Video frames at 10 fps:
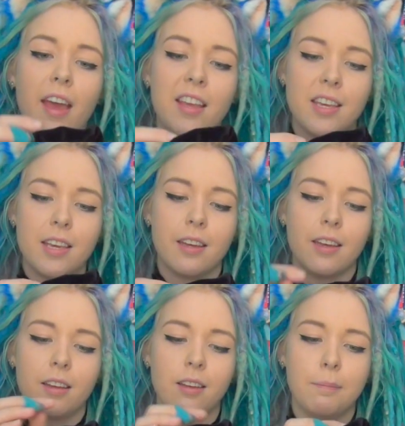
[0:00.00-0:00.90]
that
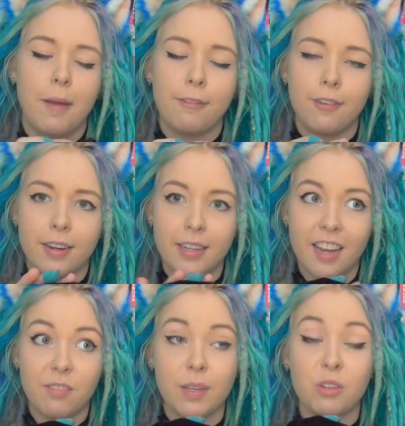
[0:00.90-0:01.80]
year, my friend
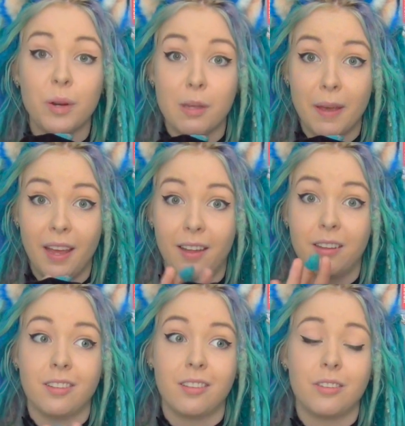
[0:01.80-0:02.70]
gave me 20
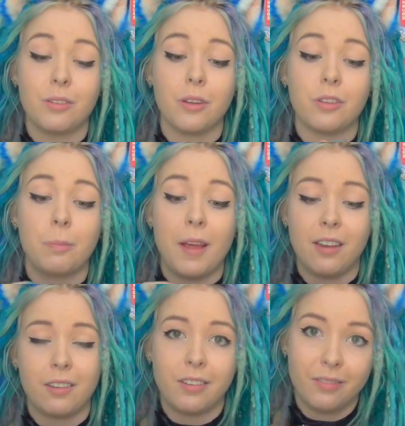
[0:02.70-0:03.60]
pounds to go
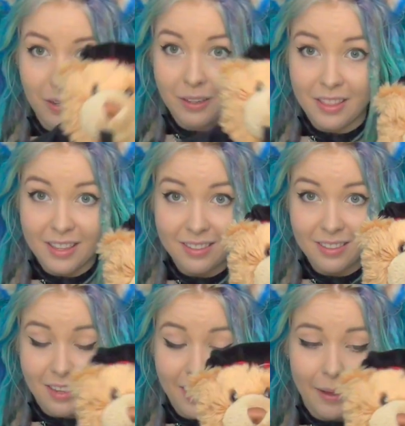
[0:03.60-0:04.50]
spend. So I got
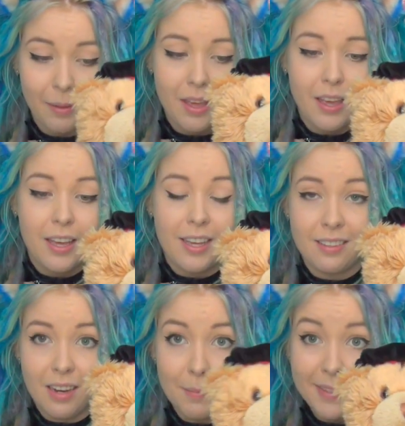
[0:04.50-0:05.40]
this guy.
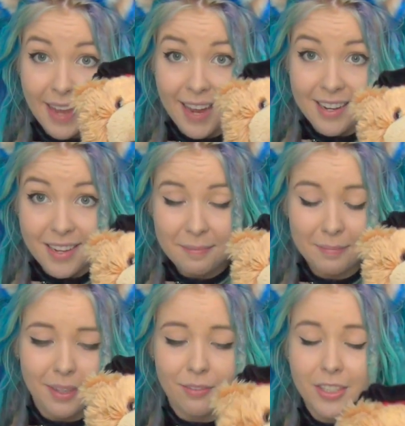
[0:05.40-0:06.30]
His name is Eddie,
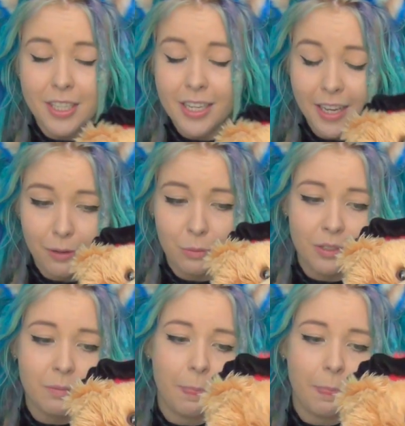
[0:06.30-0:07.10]
after King Edward.